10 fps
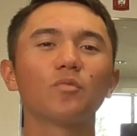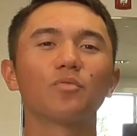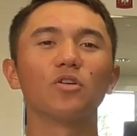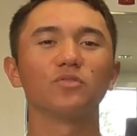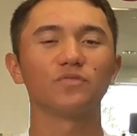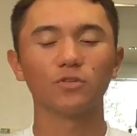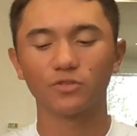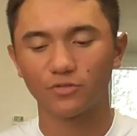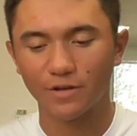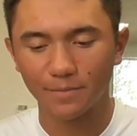pros
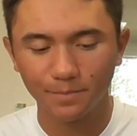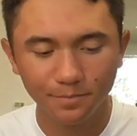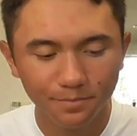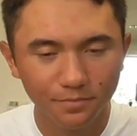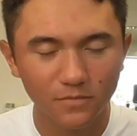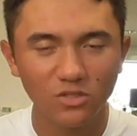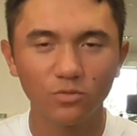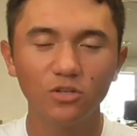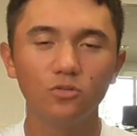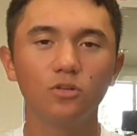first, right? So
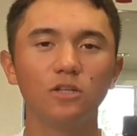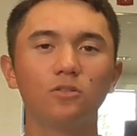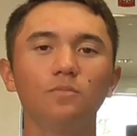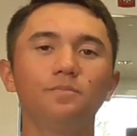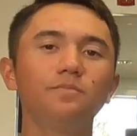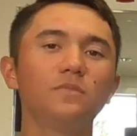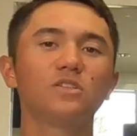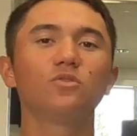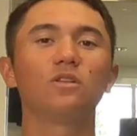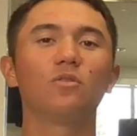we'll do a little,
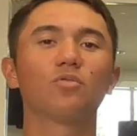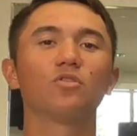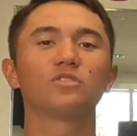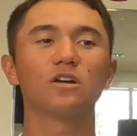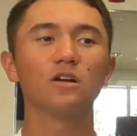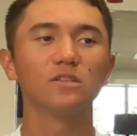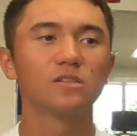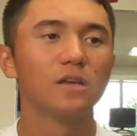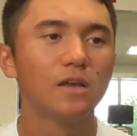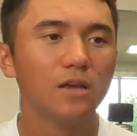pros cons.
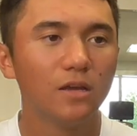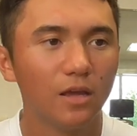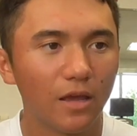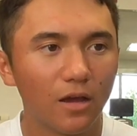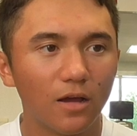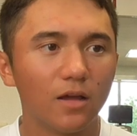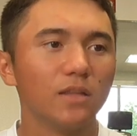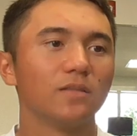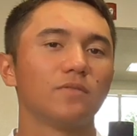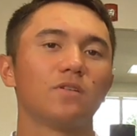
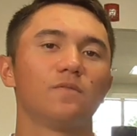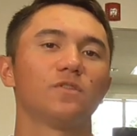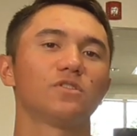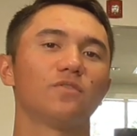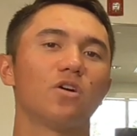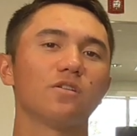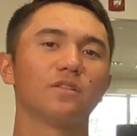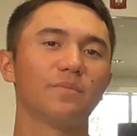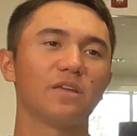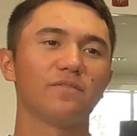First of all,
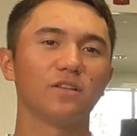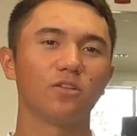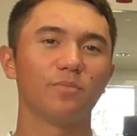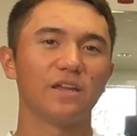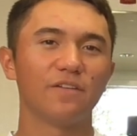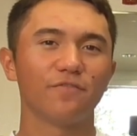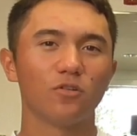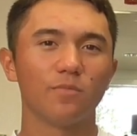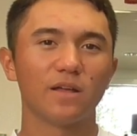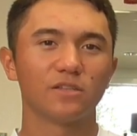I'm gonna give you a little bit of
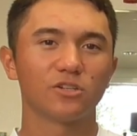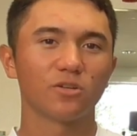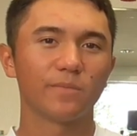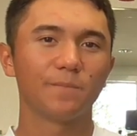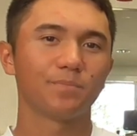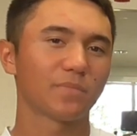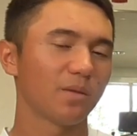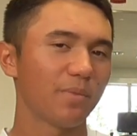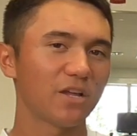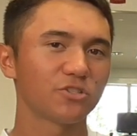info about the tournament.
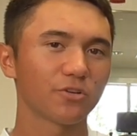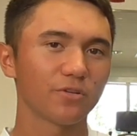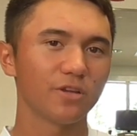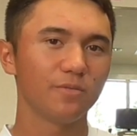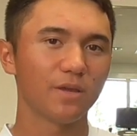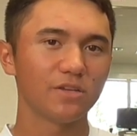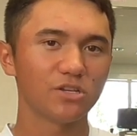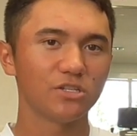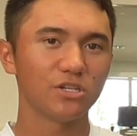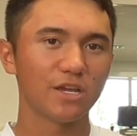Patrick Reed,
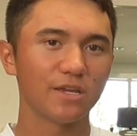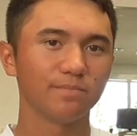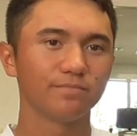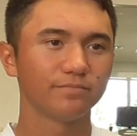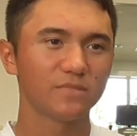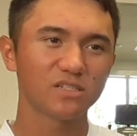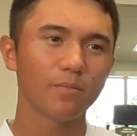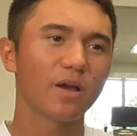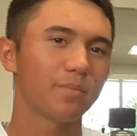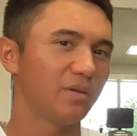AJGA,
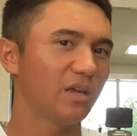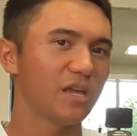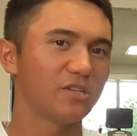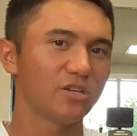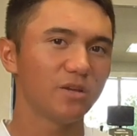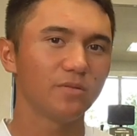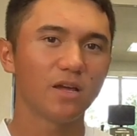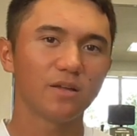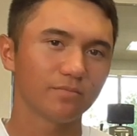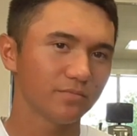semi-big AJ,
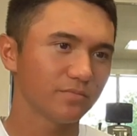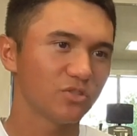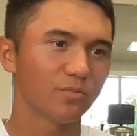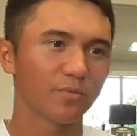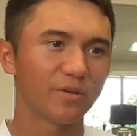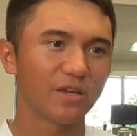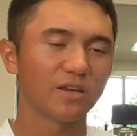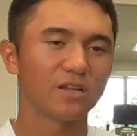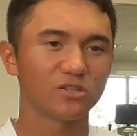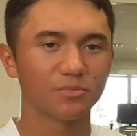not super big,
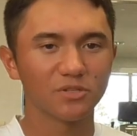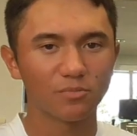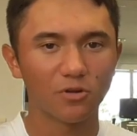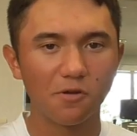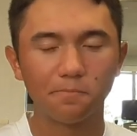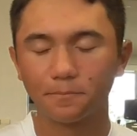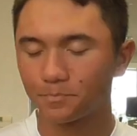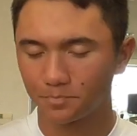not super small,